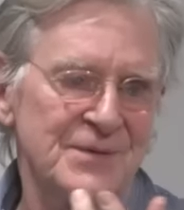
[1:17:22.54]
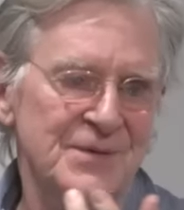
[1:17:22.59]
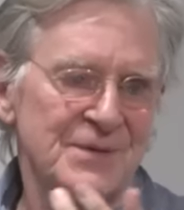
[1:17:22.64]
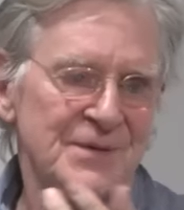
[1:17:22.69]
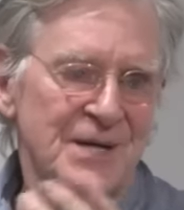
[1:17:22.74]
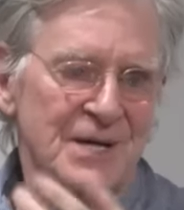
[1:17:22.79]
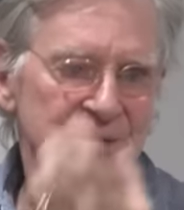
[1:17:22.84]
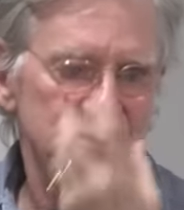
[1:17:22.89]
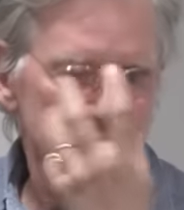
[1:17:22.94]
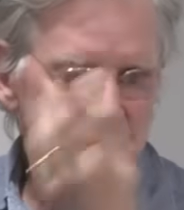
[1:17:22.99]
A
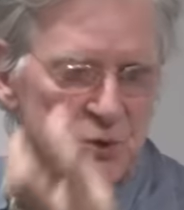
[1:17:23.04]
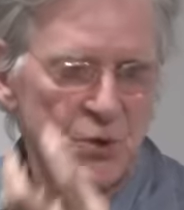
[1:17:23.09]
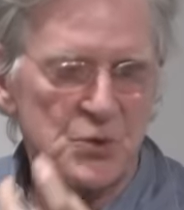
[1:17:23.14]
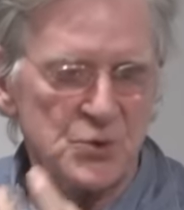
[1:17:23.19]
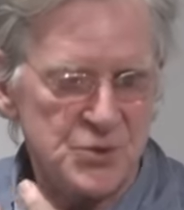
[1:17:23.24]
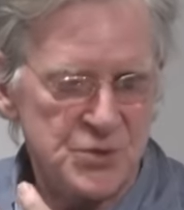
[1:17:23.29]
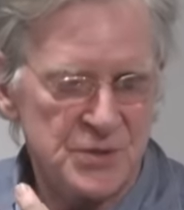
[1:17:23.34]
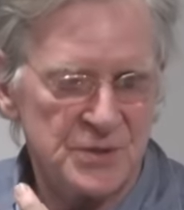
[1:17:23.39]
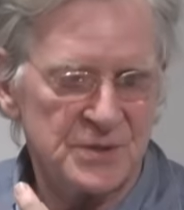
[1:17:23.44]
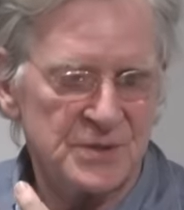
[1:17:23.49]

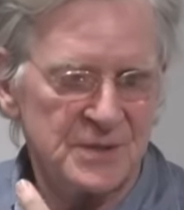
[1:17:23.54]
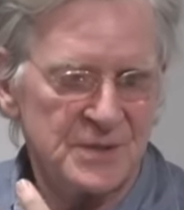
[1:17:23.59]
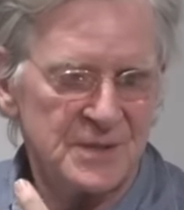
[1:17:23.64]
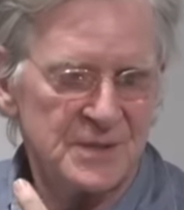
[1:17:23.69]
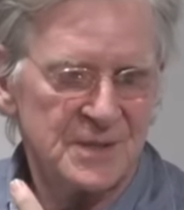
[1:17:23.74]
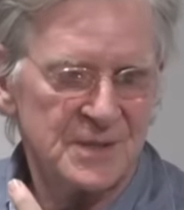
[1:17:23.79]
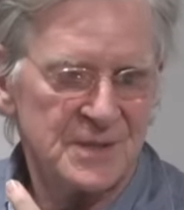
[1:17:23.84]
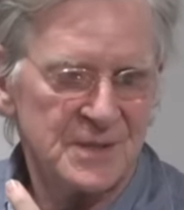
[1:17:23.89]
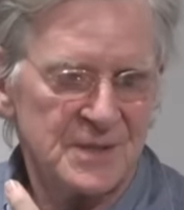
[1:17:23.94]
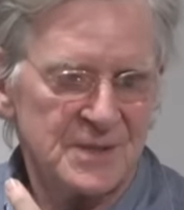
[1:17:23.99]
social
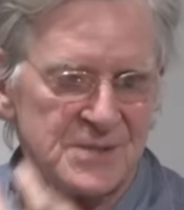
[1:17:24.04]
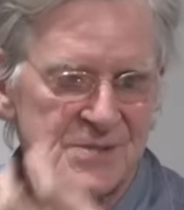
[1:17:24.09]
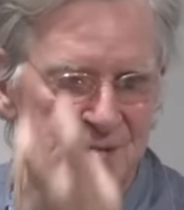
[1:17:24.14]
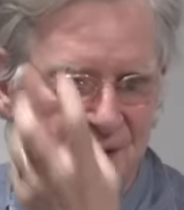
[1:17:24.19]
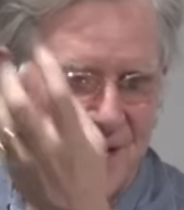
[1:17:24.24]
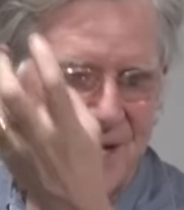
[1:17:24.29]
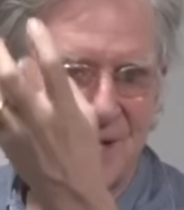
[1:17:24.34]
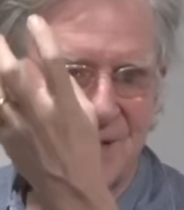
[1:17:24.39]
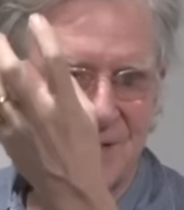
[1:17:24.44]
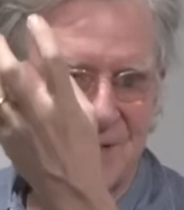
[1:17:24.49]

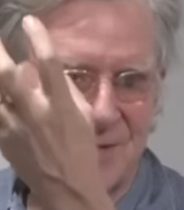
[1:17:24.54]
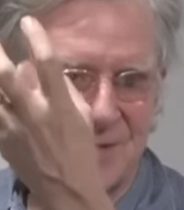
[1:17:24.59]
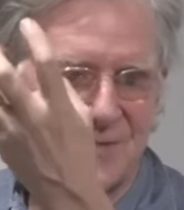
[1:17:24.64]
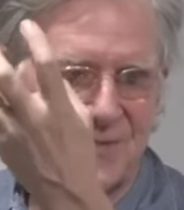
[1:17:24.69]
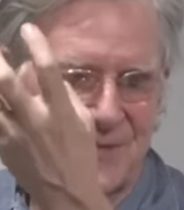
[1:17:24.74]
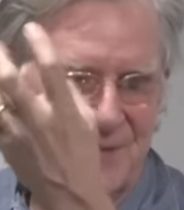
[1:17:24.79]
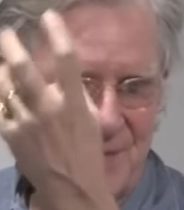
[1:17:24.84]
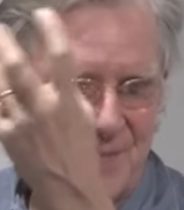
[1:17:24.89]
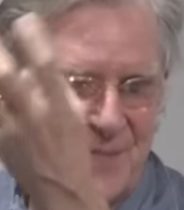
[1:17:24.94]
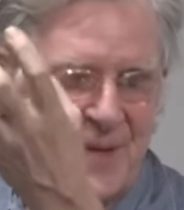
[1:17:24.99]
change for
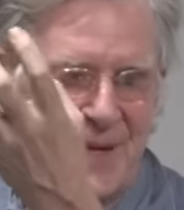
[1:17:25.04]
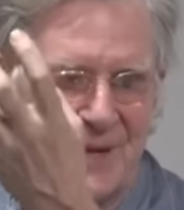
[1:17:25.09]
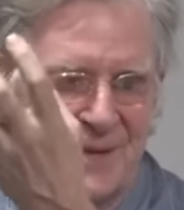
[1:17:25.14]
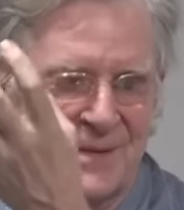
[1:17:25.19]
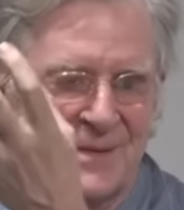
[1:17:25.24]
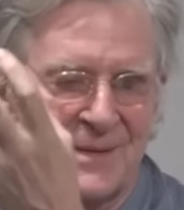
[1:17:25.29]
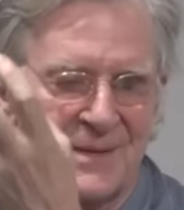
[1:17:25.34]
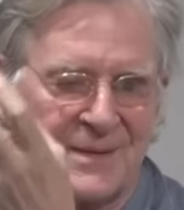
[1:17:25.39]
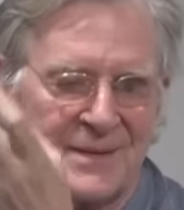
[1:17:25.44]
the better.